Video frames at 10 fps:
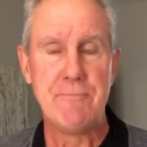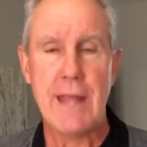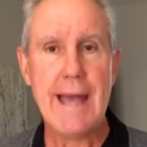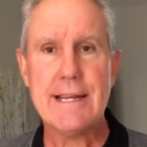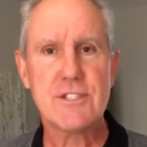
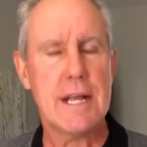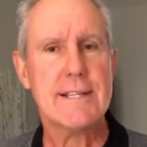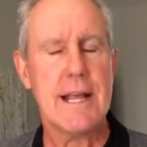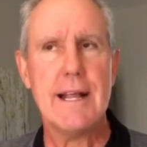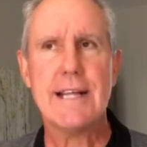And
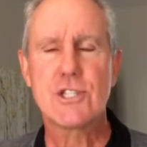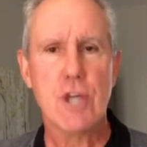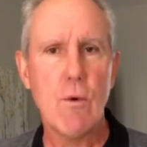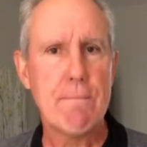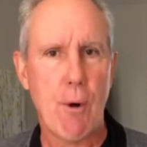it's
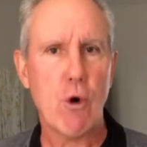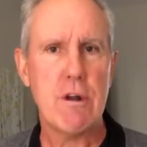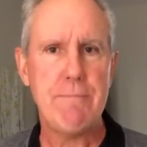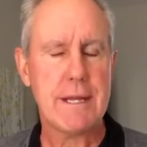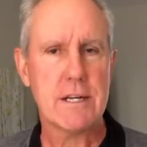so
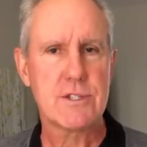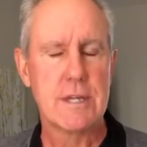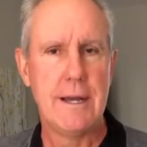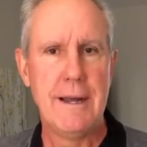important, because